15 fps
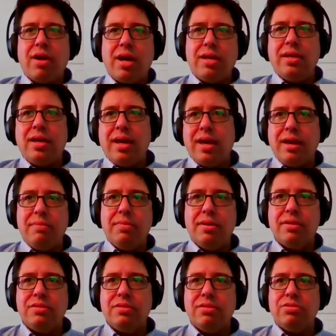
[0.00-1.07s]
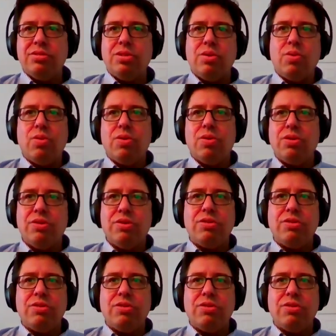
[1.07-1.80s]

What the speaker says: at the right time. So there's an